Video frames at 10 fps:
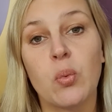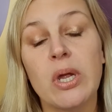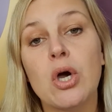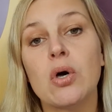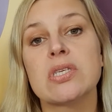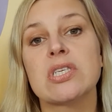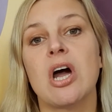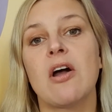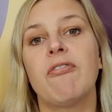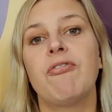we got
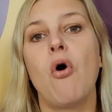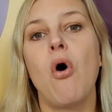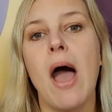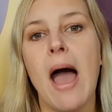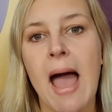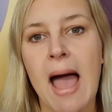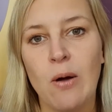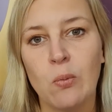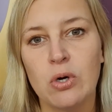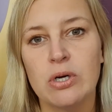stuck for
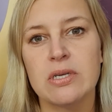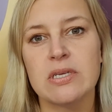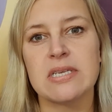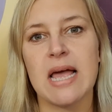hours